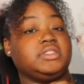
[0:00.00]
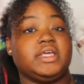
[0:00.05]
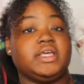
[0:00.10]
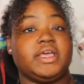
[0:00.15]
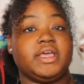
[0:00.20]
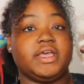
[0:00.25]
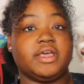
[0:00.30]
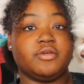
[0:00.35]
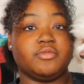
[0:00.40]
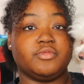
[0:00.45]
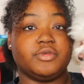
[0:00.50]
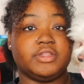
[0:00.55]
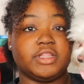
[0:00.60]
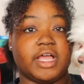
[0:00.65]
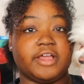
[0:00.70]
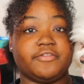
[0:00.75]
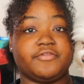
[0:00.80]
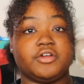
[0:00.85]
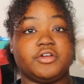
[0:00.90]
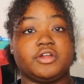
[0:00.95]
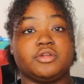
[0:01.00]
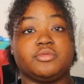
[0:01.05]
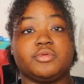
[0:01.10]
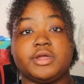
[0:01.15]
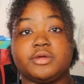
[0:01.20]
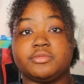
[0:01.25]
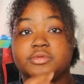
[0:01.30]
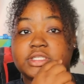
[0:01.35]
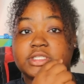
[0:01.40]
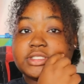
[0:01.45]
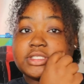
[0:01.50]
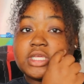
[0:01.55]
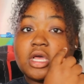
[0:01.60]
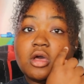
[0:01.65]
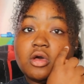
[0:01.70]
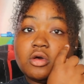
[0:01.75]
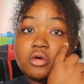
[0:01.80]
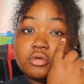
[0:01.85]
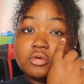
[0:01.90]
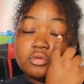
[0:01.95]
that we like for her to wear when it's
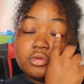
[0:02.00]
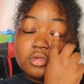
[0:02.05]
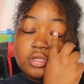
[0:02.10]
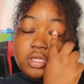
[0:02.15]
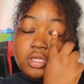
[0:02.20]
cold